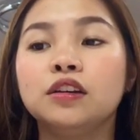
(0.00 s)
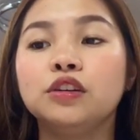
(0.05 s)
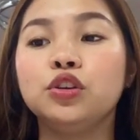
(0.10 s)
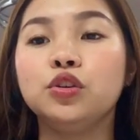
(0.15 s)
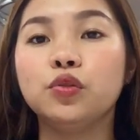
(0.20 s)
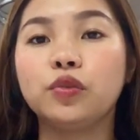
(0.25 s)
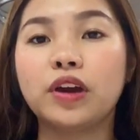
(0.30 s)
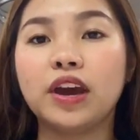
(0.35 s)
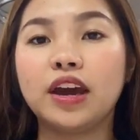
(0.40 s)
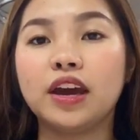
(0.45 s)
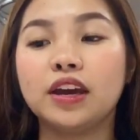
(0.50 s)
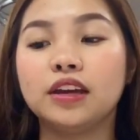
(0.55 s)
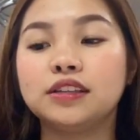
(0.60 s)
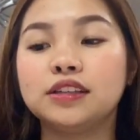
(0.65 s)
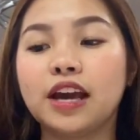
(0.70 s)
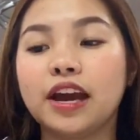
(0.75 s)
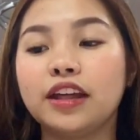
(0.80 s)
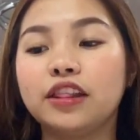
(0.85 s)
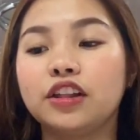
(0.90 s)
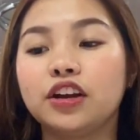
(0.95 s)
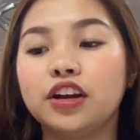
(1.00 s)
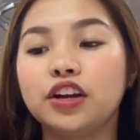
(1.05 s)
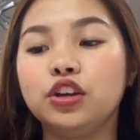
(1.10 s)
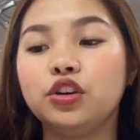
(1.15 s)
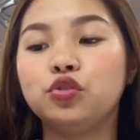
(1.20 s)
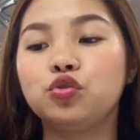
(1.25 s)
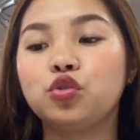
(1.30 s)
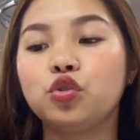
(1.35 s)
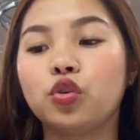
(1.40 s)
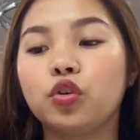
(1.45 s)
UK, it's either
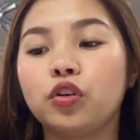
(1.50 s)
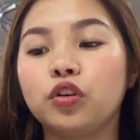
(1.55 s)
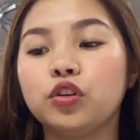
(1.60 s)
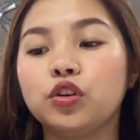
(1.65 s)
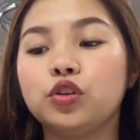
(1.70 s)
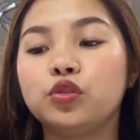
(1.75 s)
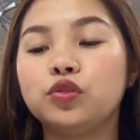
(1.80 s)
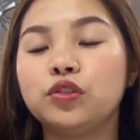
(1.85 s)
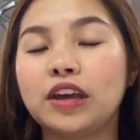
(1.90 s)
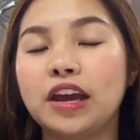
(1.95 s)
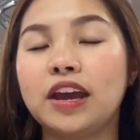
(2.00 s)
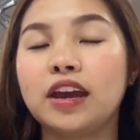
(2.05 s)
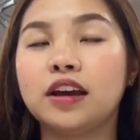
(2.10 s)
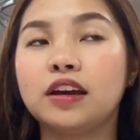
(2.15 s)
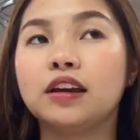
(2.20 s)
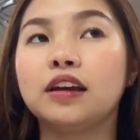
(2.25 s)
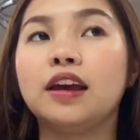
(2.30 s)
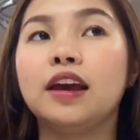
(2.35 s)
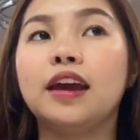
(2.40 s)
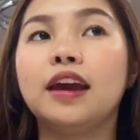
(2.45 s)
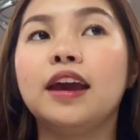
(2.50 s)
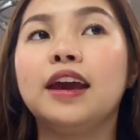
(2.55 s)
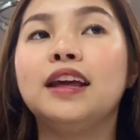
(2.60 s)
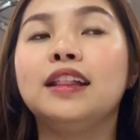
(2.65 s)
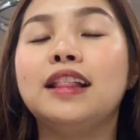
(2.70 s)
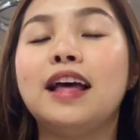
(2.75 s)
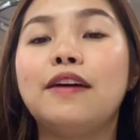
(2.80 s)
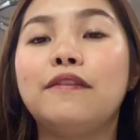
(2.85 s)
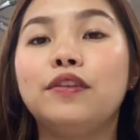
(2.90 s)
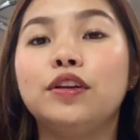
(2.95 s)
you take
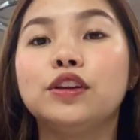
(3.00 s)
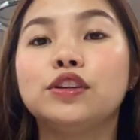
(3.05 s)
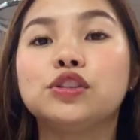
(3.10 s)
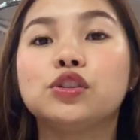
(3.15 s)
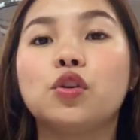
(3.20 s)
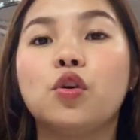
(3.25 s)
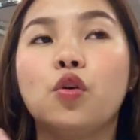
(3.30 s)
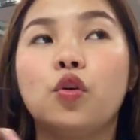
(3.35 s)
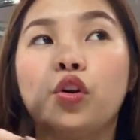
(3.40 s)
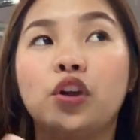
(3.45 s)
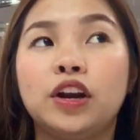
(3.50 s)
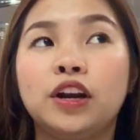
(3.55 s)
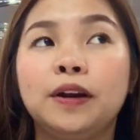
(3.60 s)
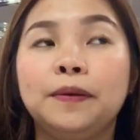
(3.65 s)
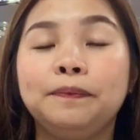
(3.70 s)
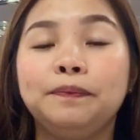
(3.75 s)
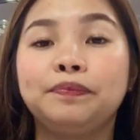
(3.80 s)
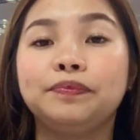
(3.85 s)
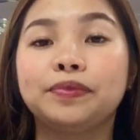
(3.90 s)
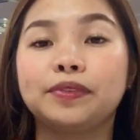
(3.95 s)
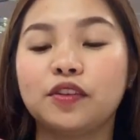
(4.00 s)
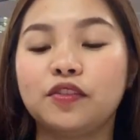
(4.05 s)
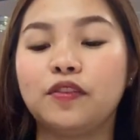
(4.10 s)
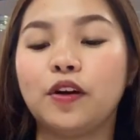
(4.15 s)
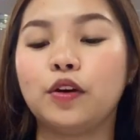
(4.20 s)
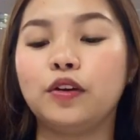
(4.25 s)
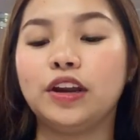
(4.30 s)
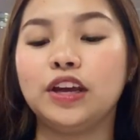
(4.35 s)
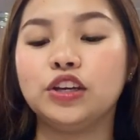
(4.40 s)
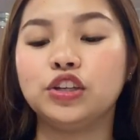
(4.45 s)
A-levels or
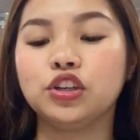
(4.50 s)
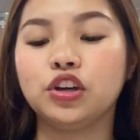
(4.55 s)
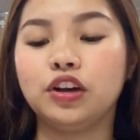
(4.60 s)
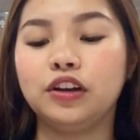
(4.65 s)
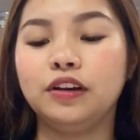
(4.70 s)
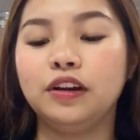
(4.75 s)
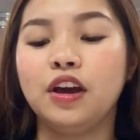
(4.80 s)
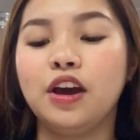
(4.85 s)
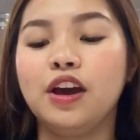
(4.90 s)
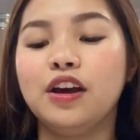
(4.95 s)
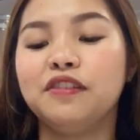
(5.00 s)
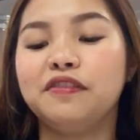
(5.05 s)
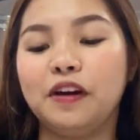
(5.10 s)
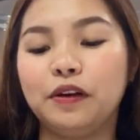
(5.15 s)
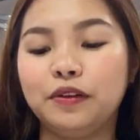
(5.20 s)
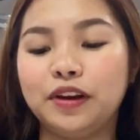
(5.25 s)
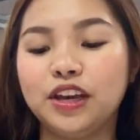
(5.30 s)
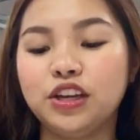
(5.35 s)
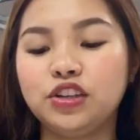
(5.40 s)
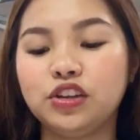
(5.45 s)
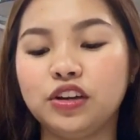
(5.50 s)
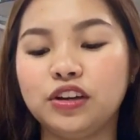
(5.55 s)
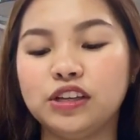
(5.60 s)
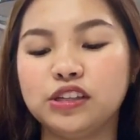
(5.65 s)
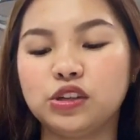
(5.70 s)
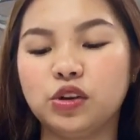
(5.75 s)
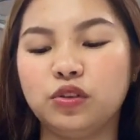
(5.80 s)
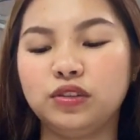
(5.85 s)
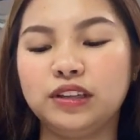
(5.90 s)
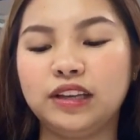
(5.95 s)
foundation. Foundation
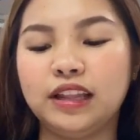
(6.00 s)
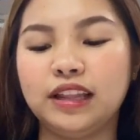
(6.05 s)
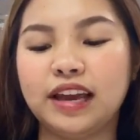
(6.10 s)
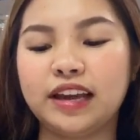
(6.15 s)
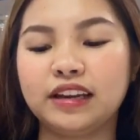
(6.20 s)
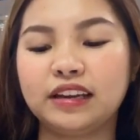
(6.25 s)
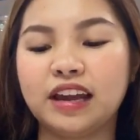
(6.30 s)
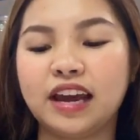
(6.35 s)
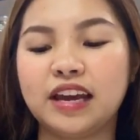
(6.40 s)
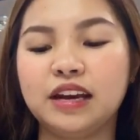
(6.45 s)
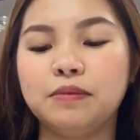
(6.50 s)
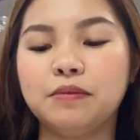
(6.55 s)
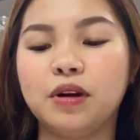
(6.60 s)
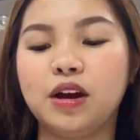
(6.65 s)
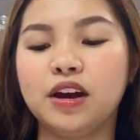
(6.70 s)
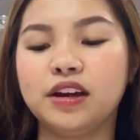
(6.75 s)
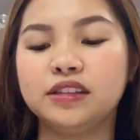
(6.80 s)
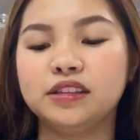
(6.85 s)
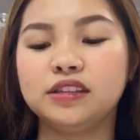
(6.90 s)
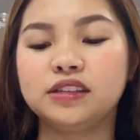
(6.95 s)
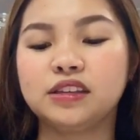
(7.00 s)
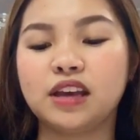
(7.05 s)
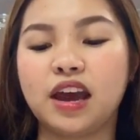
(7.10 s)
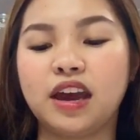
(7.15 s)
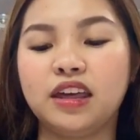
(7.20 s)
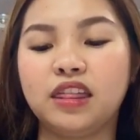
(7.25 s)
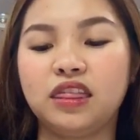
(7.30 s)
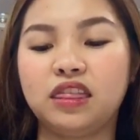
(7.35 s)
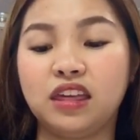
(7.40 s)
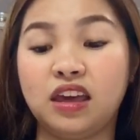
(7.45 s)
is only like 9 months,
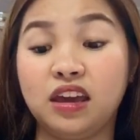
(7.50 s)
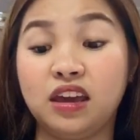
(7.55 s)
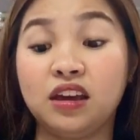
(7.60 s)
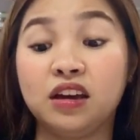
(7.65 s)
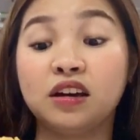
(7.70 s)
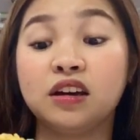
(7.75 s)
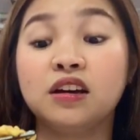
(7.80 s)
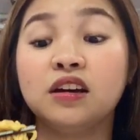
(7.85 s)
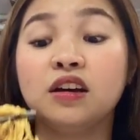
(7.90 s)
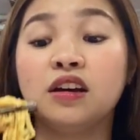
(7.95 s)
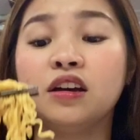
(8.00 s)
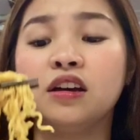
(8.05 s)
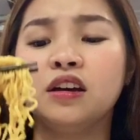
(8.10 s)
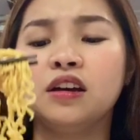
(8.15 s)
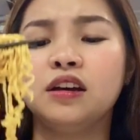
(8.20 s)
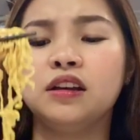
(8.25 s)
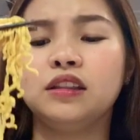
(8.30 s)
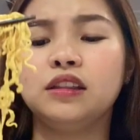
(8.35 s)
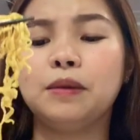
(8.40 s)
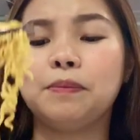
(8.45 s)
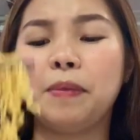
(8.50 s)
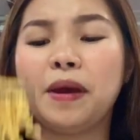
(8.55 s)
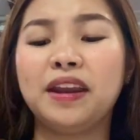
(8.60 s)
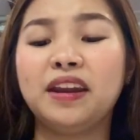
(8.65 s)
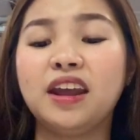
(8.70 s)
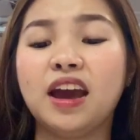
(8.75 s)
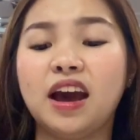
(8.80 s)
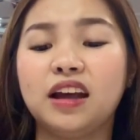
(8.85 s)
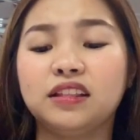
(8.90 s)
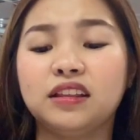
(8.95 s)
I think.
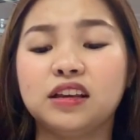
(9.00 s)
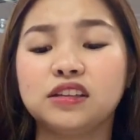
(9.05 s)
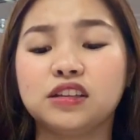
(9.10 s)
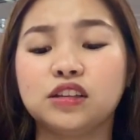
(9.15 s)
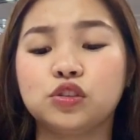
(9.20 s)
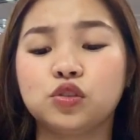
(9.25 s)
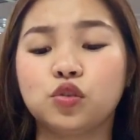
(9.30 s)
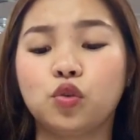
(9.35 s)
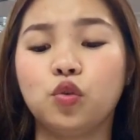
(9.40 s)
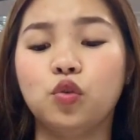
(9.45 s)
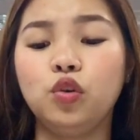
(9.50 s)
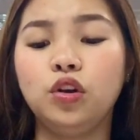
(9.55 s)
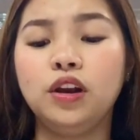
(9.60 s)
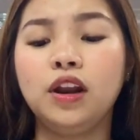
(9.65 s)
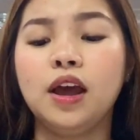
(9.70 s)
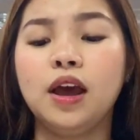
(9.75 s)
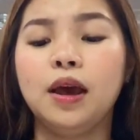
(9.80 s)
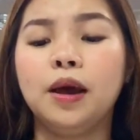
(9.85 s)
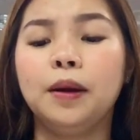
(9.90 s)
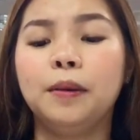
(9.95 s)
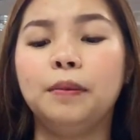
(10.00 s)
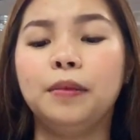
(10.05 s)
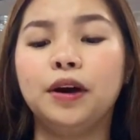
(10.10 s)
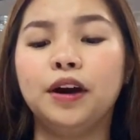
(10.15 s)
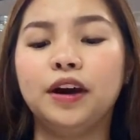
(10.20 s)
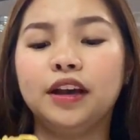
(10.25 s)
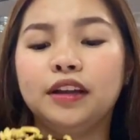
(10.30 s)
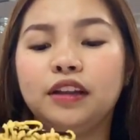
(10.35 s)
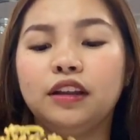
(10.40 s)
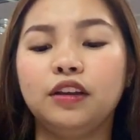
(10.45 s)
Depende ata sa school.
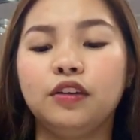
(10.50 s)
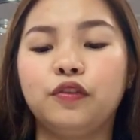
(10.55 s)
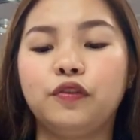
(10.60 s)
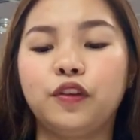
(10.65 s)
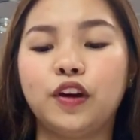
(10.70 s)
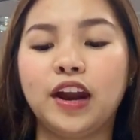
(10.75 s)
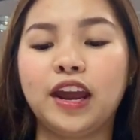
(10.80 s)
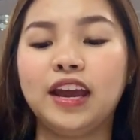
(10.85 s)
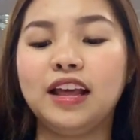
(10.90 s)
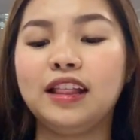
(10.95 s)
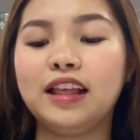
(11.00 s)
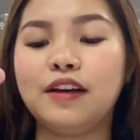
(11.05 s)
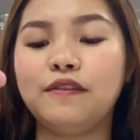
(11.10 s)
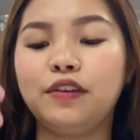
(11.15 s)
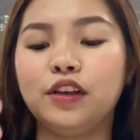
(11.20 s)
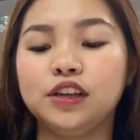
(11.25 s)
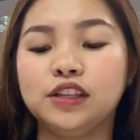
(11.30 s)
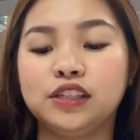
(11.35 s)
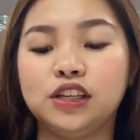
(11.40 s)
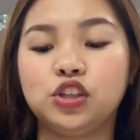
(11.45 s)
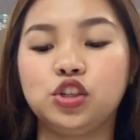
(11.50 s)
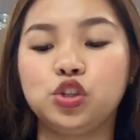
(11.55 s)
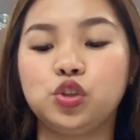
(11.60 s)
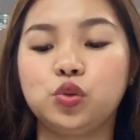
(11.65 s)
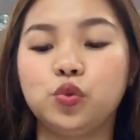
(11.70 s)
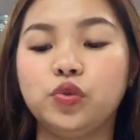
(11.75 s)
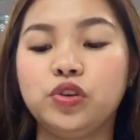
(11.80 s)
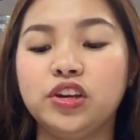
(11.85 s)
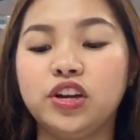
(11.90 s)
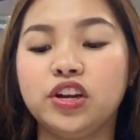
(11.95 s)
But for A-levels, it's
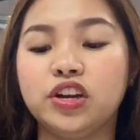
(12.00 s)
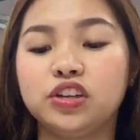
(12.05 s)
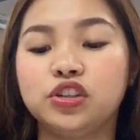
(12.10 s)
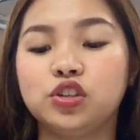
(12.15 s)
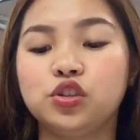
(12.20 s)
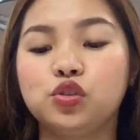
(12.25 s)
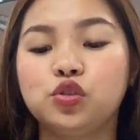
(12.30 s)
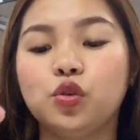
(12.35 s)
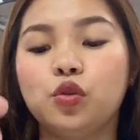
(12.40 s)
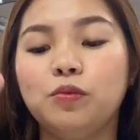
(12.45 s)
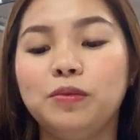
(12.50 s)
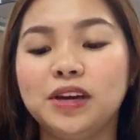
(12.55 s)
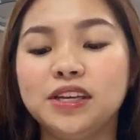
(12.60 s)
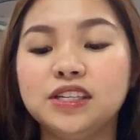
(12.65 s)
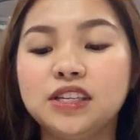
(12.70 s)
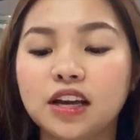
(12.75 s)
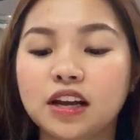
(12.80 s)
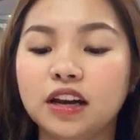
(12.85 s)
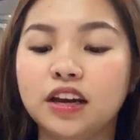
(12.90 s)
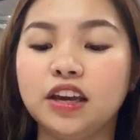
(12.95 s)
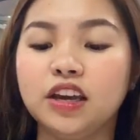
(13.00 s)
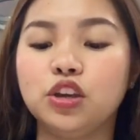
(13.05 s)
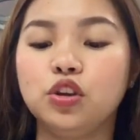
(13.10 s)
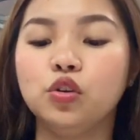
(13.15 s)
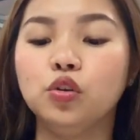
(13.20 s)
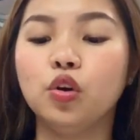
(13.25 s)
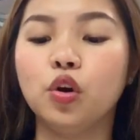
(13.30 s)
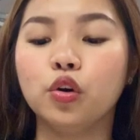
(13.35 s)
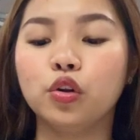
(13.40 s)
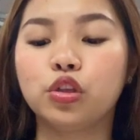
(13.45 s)
2 years. So basically,
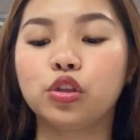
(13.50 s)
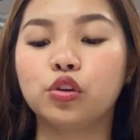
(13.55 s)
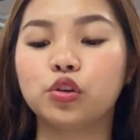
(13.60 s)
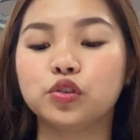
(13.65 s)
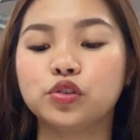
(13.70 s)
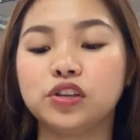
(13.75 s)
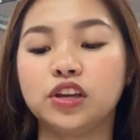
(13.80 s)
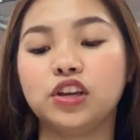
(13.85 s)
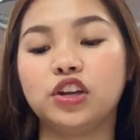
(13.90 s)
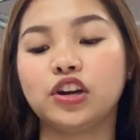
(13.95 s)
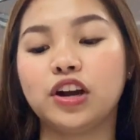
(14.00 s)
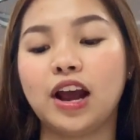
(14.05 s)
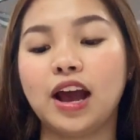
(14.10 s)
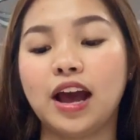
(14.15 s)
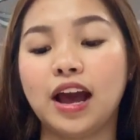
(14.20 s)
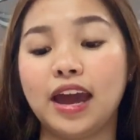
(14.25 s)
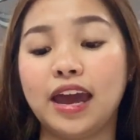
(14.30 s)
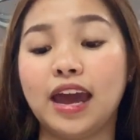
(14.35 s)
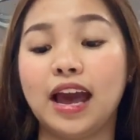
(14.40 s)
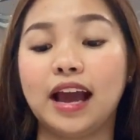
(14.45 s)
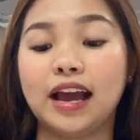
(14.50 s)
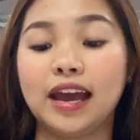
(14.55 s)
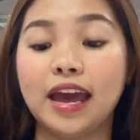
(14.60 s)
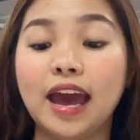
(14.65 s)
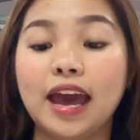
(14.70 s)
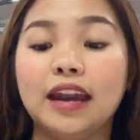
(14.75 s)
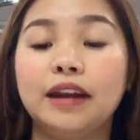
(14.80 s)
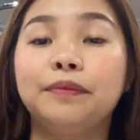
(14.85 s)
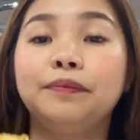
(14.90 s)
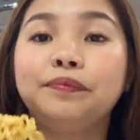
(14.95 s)
you go through senior high
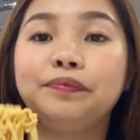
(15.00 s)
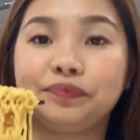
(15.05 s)
again.